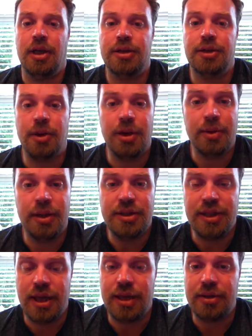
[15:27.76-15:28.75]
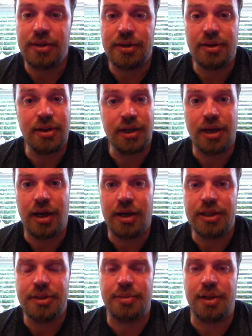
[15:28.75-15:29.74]
so, anyways, yeah, there's the
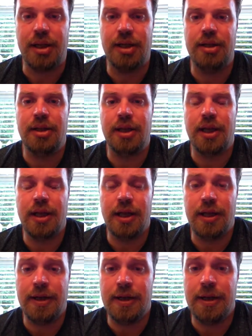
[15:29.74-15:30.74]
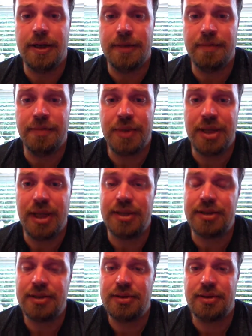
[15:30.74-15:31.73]
unexplained, and
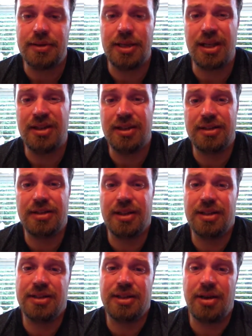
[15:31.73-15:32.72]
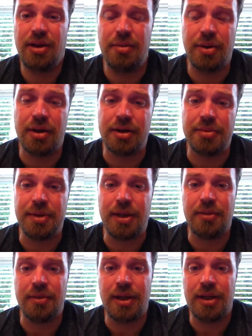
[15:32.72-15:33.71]
that's kind of the scary part to
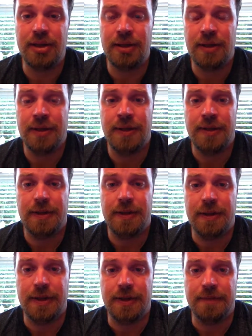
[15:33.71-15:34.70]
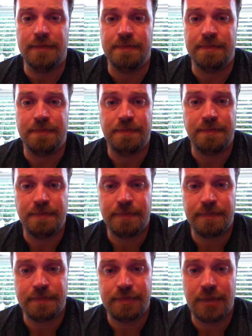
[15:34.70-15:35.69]
me, right? Um,
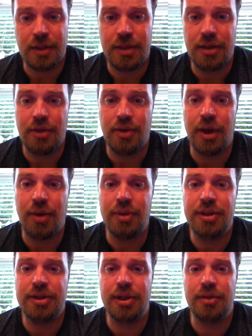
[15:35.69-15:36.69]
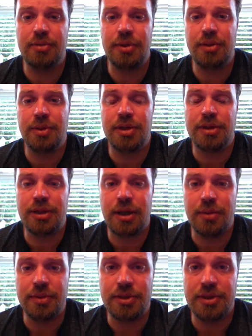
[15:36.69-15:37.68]
I really wish I
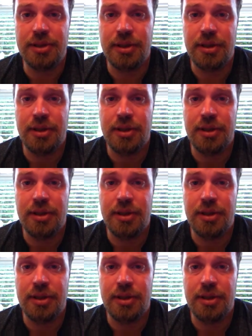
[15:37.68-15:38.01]
was